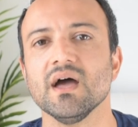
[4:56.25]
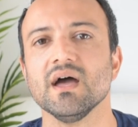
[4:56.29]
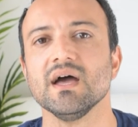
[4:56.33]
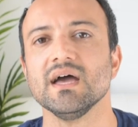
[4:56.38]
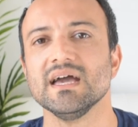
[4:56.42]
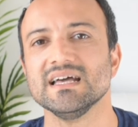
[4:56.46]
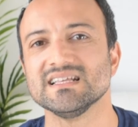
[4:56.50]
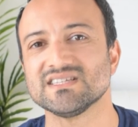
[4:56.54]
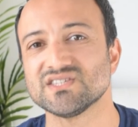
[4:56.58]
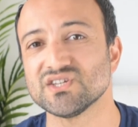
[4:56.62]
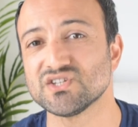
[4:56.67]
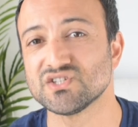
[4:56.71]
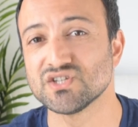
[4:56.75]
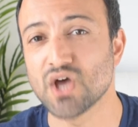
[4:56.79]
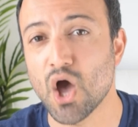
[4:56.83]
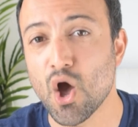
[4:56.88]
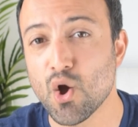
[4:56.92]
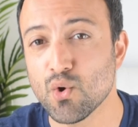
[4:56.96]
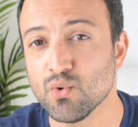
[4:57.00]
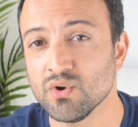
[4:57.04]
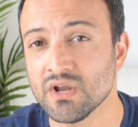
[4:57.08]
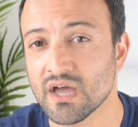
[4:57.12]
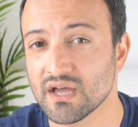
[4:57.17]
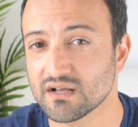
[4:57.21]
It's the
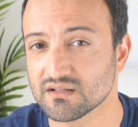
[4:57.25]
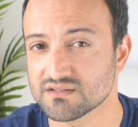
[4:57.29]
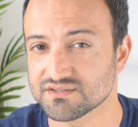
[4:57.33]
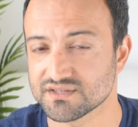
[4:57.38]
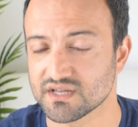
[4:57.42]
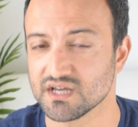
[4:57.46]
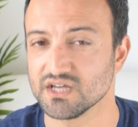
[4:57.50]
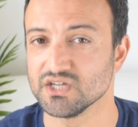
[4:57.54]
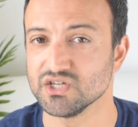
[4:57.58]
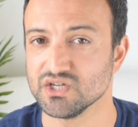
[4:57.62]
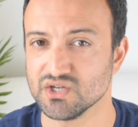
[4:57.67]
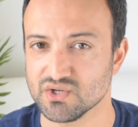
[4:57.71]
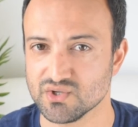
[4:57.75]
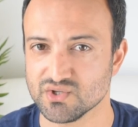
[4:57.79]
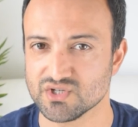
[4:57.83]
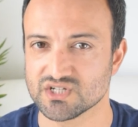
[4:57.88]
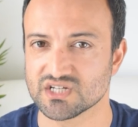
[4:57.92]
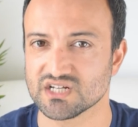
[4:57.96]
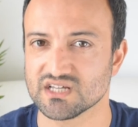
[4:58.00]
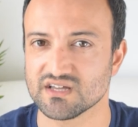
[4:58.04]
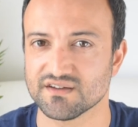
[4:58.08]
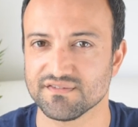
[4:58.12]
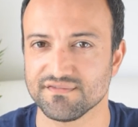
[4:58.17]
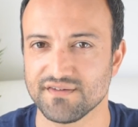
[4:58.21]
toenails that are
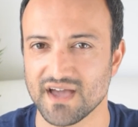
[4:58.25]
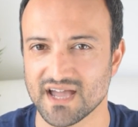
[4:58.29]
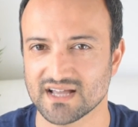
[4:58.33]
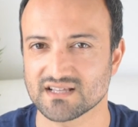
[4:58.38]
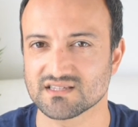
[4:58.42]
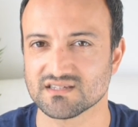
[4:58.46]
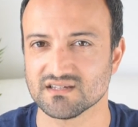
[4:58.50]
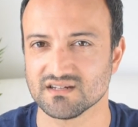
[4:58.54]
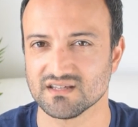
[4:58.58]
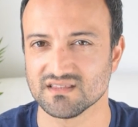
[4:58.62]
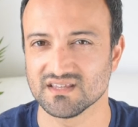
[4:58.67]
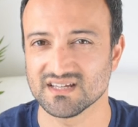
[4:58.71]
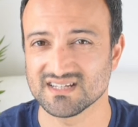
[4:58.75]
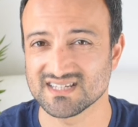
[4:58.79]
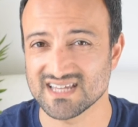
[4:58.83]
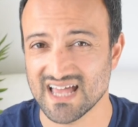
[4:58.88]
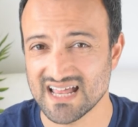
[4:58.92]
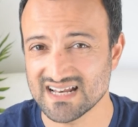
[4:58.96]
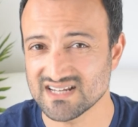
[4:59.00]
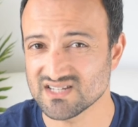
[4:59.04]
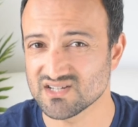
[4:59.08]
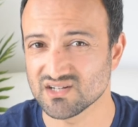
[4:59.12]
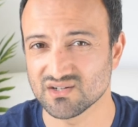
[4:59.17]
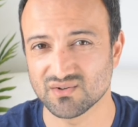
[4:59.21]
usually affected, and they
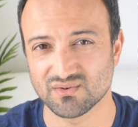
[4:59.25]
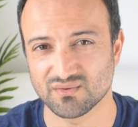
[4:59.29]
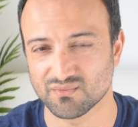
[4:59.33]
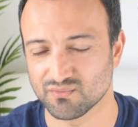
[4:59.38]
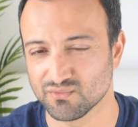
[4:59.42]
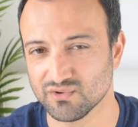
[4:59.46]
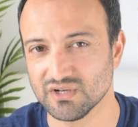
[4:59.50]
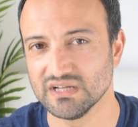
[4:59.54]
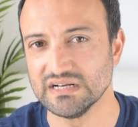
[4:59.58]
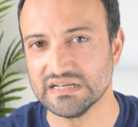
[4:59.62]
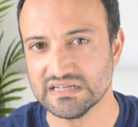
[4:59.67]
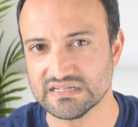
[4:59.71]
tend to look really